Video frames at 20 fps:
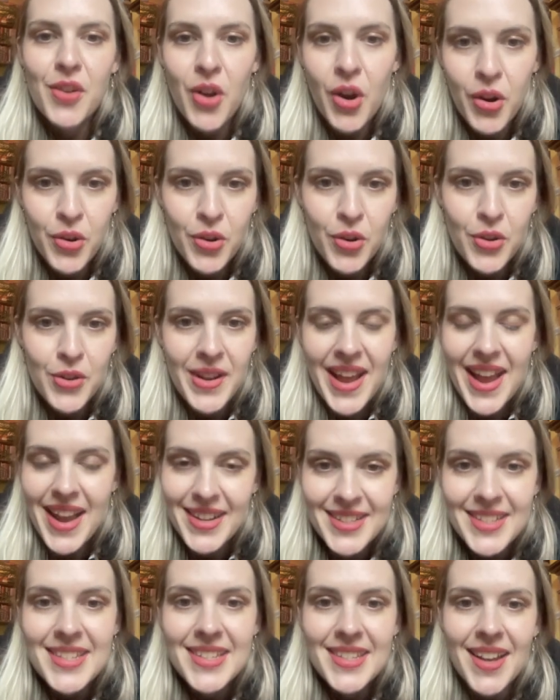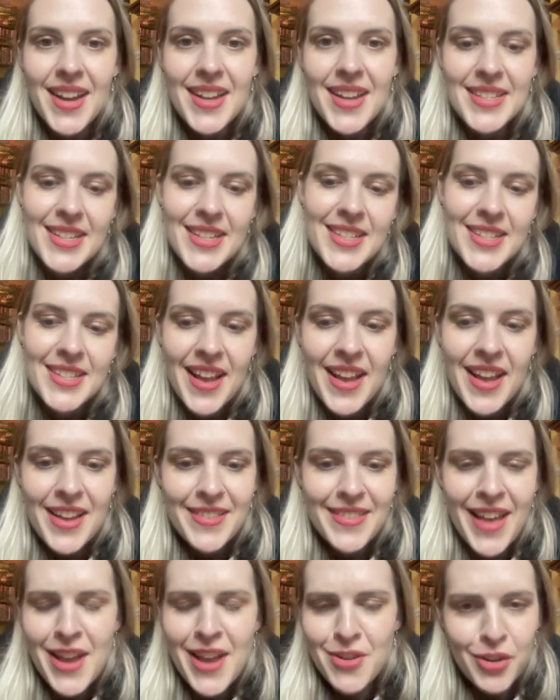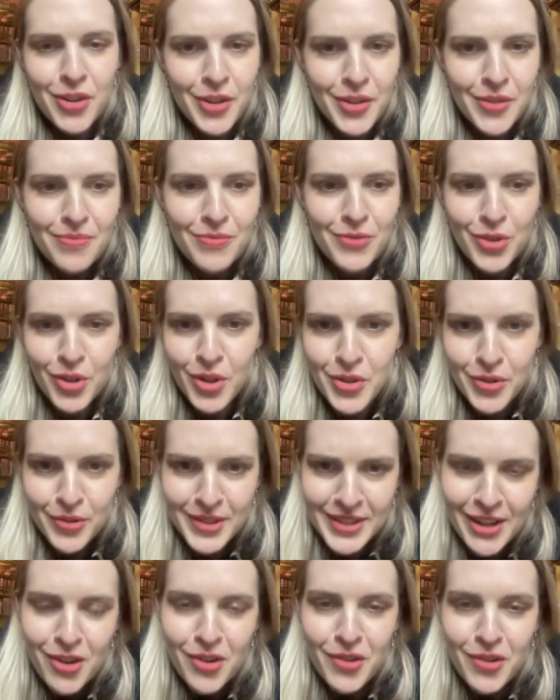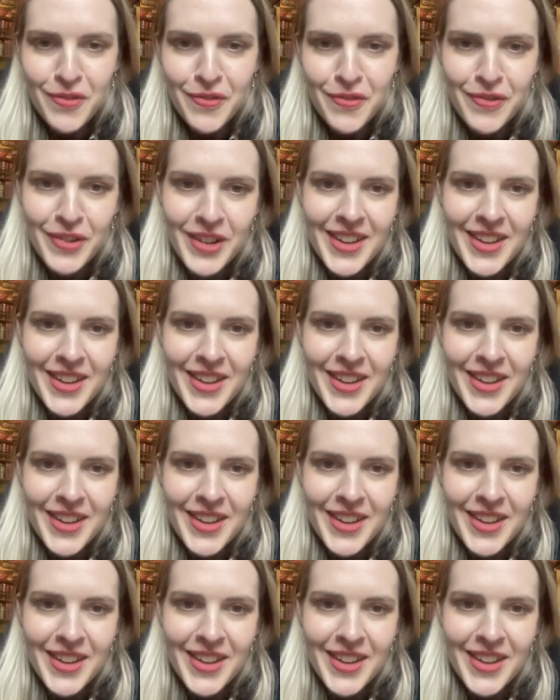code exercises that you can do yourself.